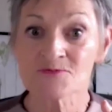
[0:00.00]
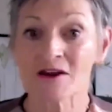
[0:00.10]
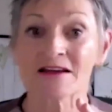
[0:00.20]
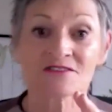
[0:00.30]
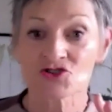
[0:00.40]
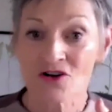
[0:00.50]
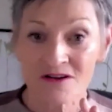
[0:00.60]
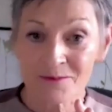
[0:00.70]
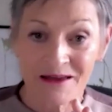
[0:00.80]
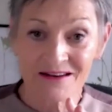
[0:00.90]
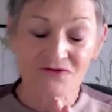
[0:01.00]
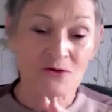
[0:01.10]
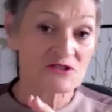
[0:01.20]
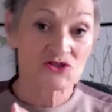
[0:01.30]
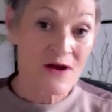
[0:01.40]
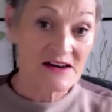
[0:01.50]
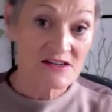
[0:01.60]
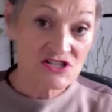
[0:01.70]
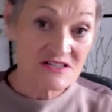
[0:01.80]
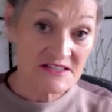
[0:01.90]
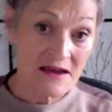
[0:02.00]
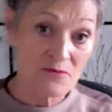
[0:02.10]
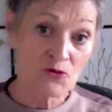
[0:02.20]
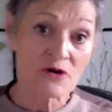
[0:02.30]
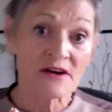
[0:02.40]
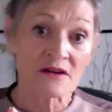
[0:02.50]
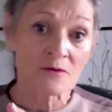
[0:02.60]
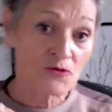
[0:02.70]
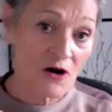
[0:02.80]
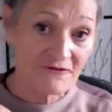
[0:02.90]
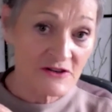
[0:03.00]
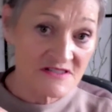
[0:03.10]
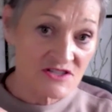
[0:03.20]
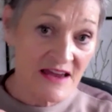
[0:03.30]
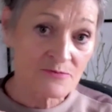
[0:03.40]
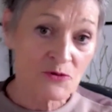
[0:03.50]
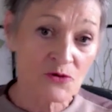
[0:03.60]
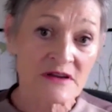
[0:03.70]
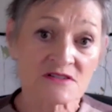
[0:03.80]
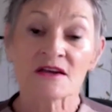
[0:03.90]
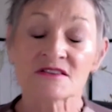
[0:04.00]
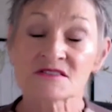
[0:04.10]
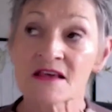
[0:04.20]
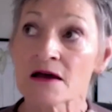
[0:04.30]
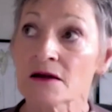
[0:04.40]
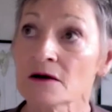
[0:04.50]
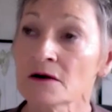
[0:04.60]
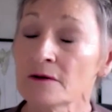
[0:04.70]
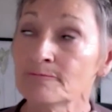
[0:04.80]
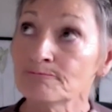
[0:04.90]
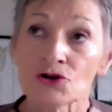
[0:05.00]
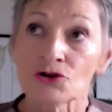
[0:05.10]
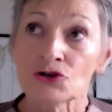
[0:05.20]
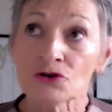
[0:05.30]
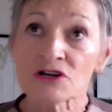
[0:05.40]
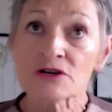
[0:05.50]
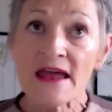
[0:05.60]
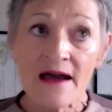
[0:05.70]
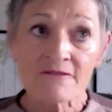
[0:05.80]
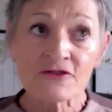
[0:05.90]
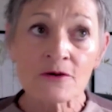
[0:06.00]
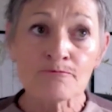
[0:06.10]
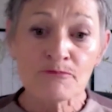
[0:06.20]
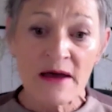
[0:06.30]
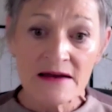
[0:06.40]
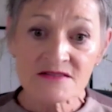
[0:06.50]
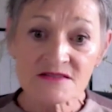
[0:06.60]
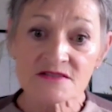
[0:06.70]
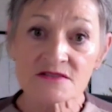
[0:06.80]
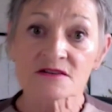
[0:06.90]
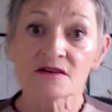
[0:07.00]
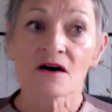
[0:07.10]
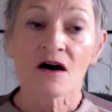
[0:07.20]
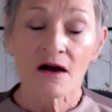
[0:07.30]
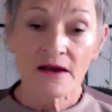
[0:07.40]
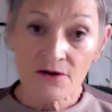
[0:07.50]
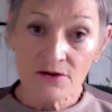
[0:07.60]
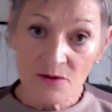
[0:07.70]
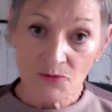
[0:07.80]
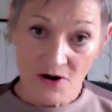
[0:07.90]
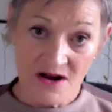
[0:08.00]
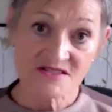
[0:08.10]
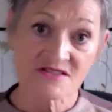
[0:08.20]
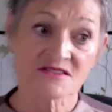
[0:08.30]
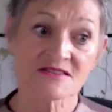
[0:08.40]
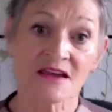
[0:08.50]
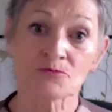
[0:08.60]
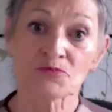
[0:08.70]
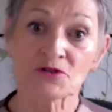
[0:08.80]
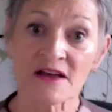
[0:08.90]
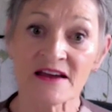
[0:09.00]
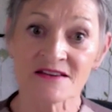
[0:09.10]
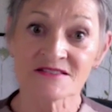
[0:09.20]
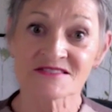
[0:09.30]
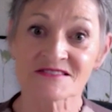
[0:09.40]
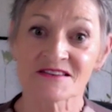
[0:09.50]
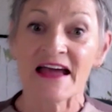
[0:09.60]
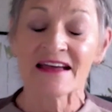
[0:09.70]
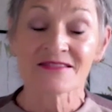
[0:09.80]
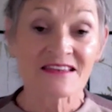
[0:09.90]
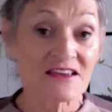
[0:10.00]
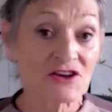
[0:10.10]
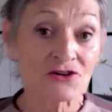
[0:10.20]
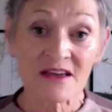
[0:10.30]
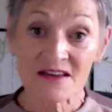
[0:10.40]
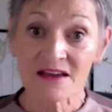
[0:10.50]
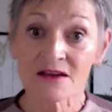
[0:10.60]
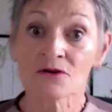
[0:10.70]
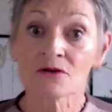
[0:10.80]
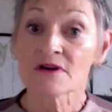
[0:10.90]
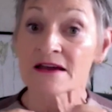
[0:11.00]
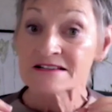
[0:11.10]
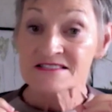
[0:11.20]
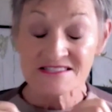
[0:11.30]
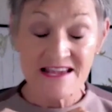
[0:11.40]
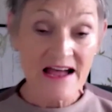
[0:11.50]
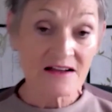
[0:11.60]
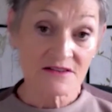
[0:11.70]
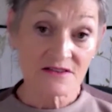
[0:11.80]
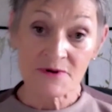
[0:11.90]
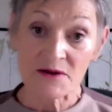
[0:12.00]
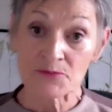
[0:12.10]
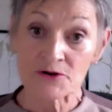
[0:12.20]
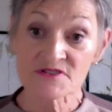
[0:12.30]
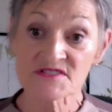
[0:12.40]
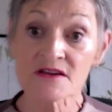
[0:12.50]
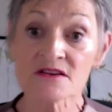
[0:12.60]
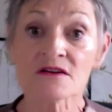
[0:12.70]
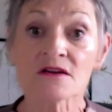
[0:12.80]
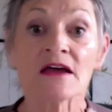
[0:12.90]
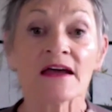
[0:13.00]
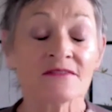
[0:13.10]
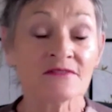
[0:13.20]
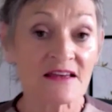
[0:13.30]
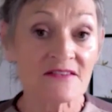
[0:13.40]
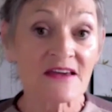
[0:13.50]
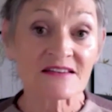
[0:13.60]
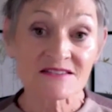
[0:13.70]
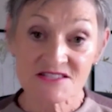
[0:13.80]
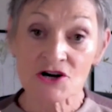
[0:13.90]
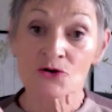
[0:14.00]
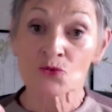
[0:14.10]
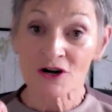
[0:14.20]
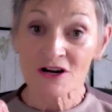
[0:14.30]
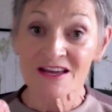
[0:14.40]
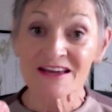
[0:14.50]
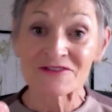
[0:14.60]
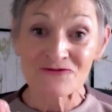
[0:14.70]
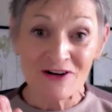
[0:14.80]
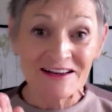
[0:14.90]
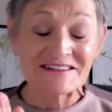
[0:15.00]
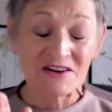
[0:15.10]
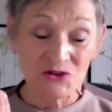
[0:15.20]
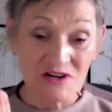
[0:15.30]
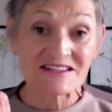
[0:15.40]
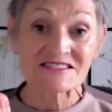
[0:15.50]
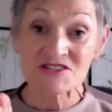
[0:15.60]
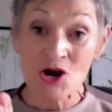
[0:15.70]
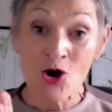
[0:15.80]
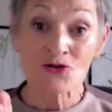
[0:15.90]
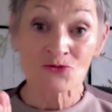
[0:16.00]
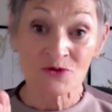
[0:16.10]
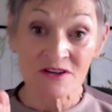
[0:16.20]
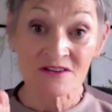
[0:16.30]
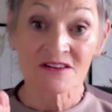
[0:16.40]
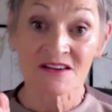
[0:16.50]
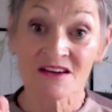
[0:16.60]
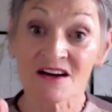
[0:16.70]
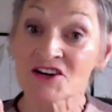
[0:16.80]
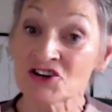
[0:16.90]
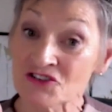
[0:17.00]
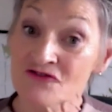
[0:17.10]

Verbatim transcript: but i talk about it from a strategy standpoint and a profit standpoint is that um, you can have the best hiring process in place and think you're getting exactly the right person and then they can start working and find out it's not really a good